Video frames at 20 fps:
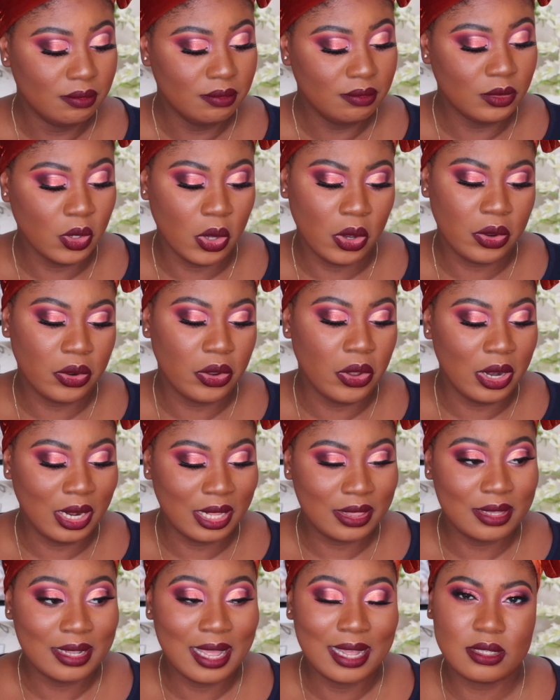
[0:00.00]
No,
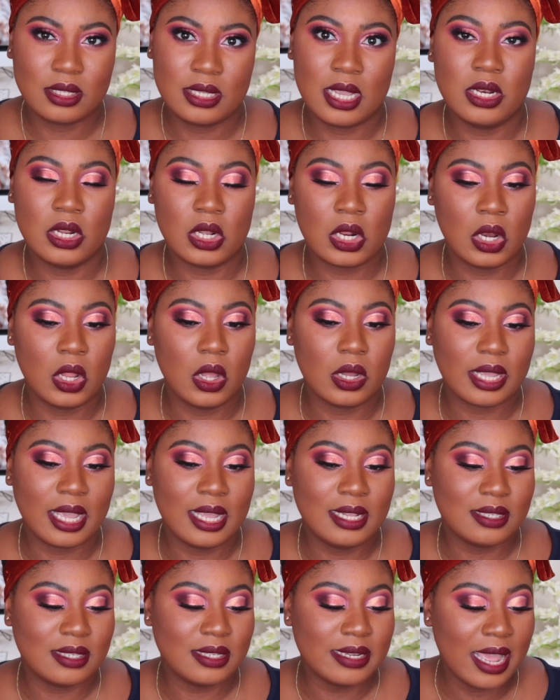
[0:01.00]
earlier than that, 10 o'clock.
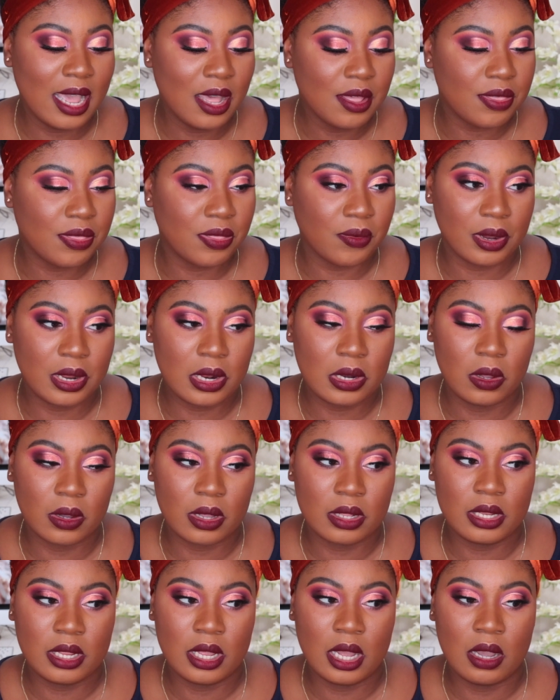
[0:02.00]
It's now 3 o'clock
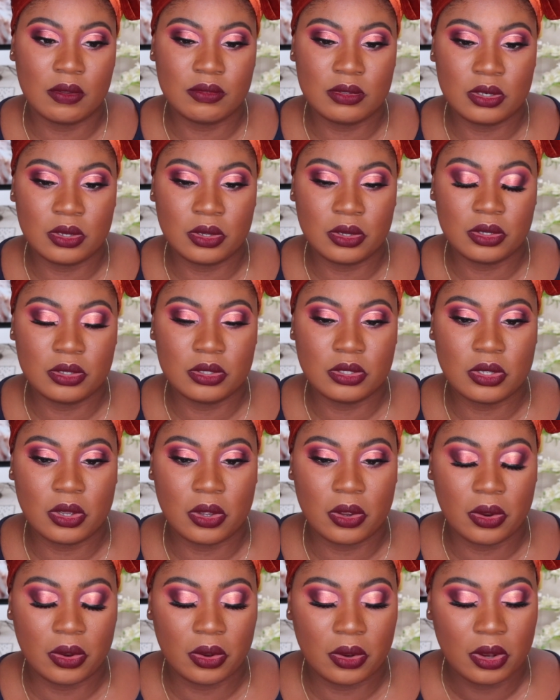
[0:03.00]
in the afternoon.
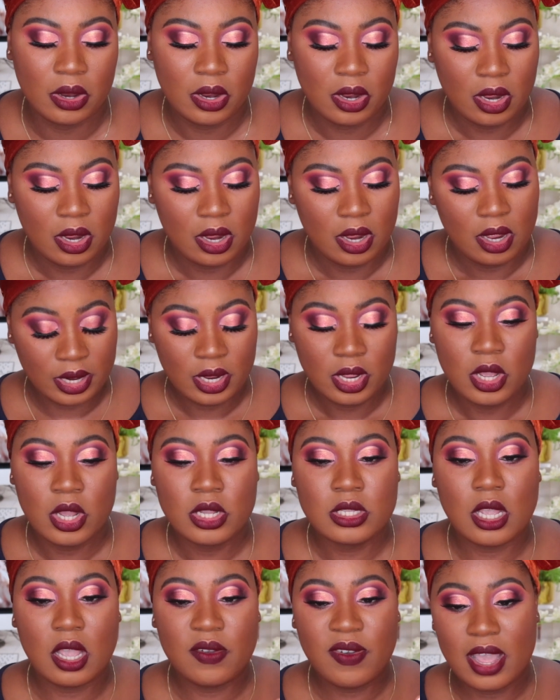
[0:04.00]
So
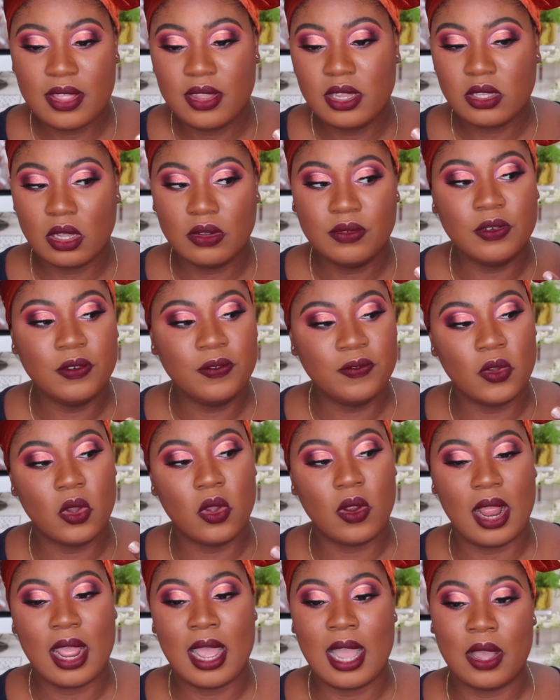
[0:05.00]
I've had this on for
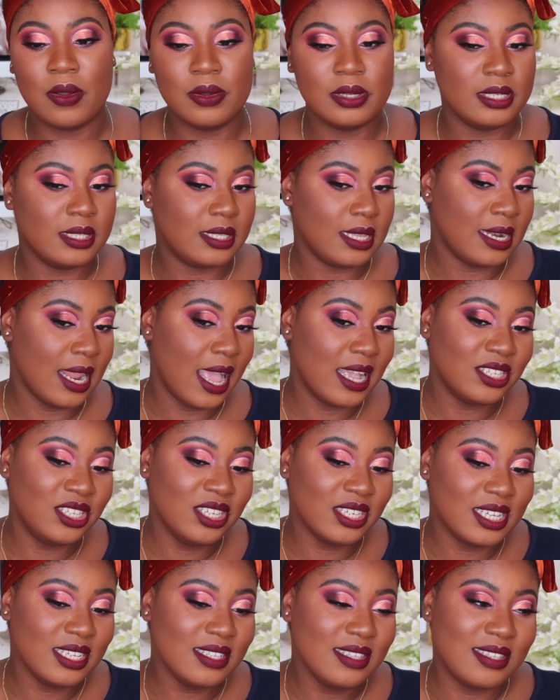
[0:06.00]
4 hours, and as
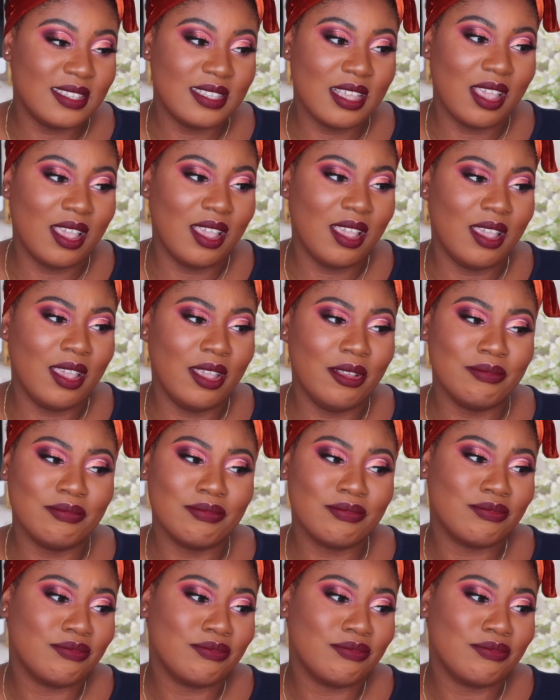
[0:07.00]
you can see,